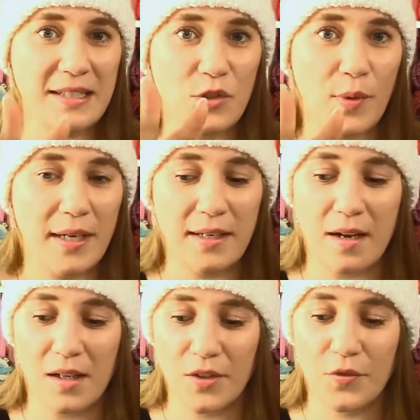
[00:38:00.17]
than
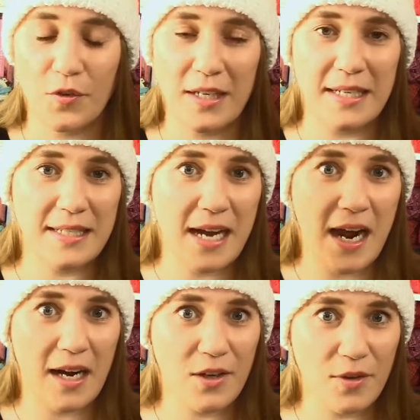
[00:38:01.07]
$20 for the
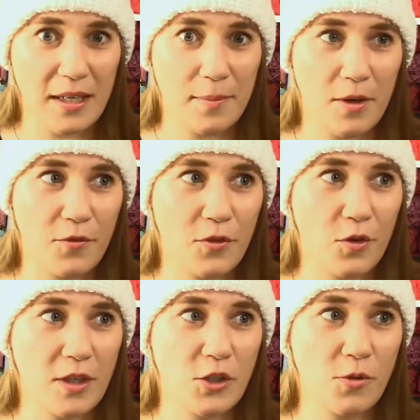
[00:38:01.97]
entire ebook,
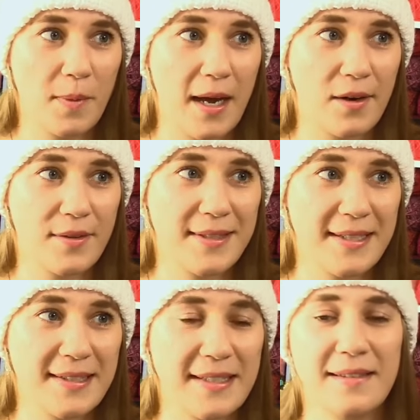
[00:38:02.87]
32 patterns,
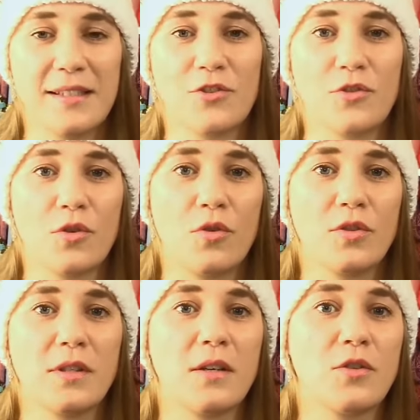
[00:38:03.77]
16 stitch
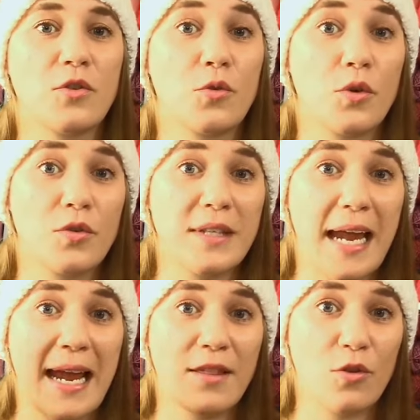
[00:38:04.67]
tutorials, tutorials
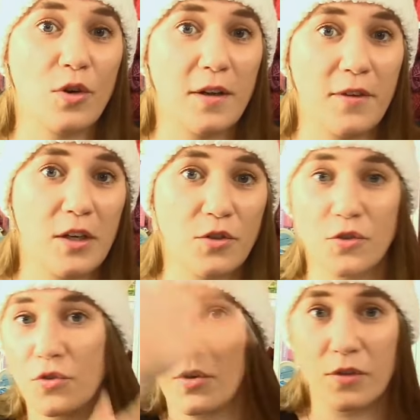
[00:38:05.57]
and 30 video
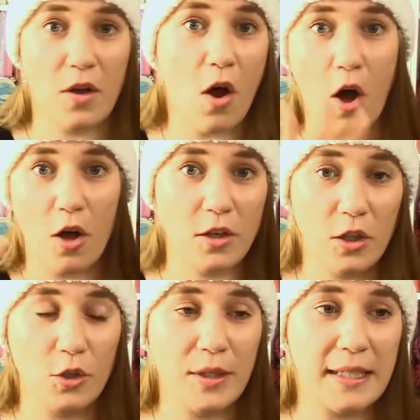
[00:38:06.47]
tutorials, all
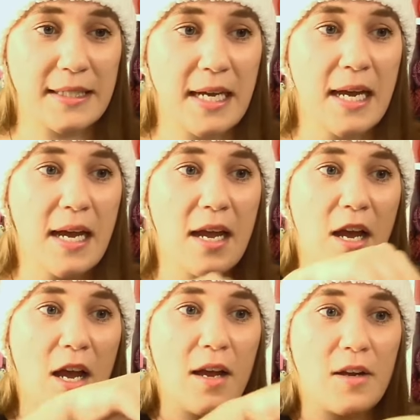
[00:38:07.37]
included.
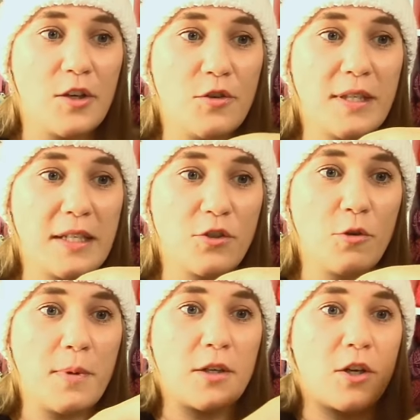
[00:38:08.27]
Using this
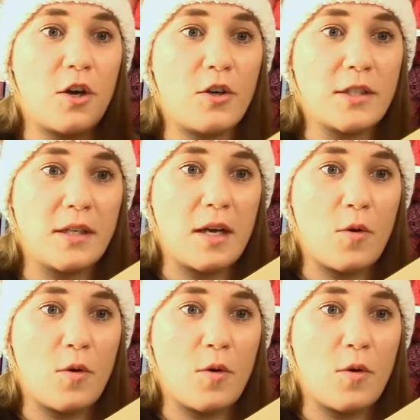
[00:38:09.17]
coupon code,